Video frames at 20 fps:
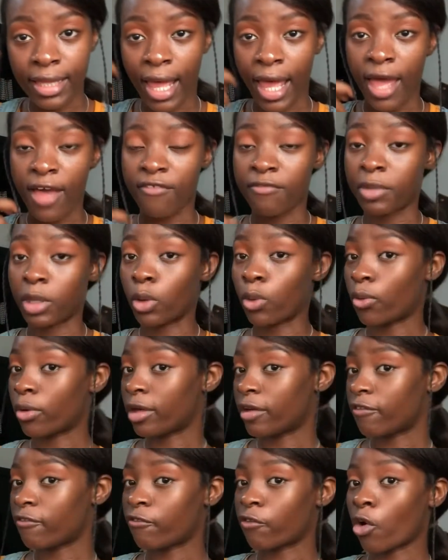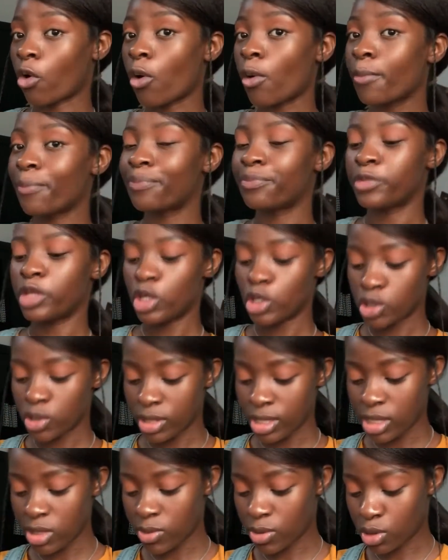that I have been going for.
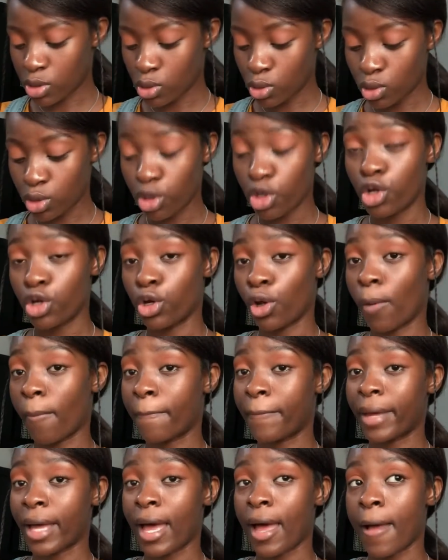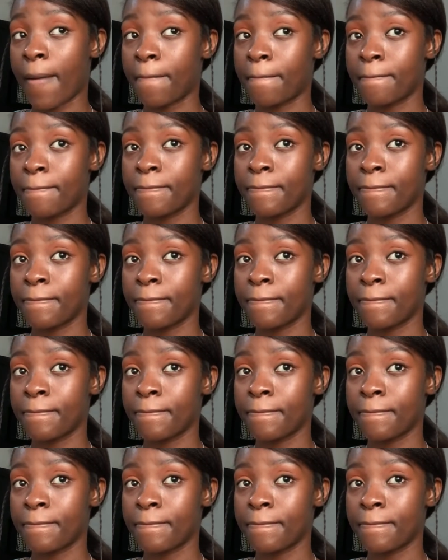So this was look number